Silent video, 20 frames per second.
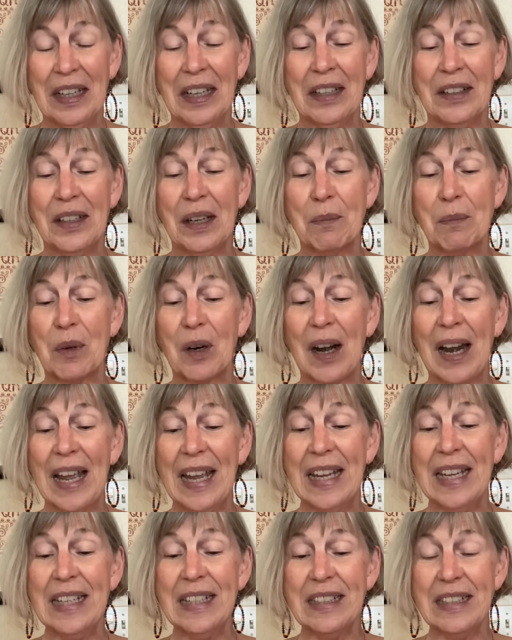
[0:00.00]
Number
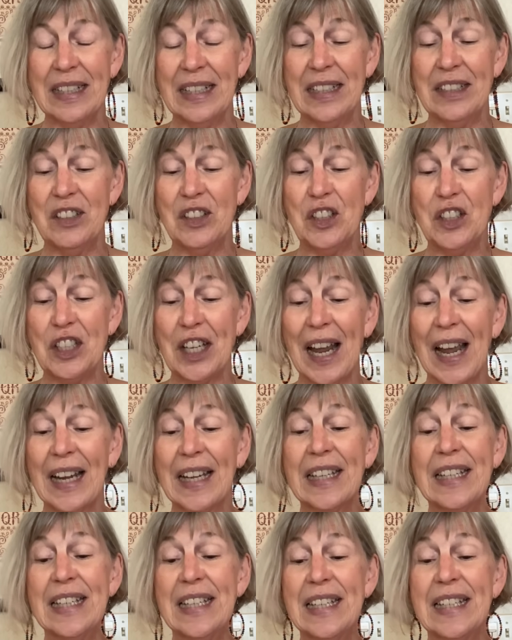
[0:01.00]
8 is
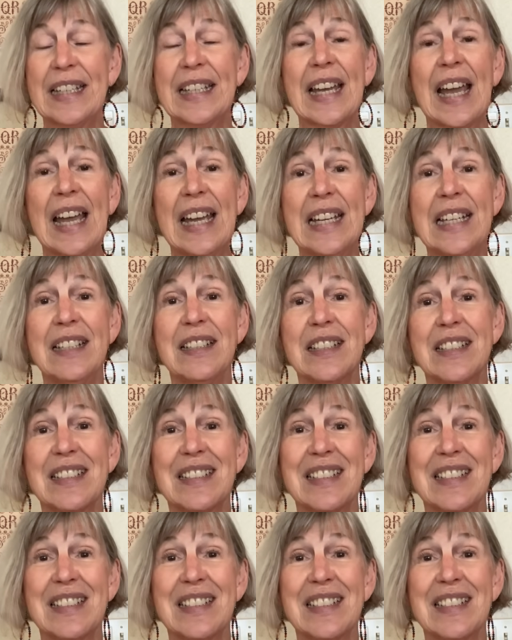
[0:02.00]
Cate, Cate.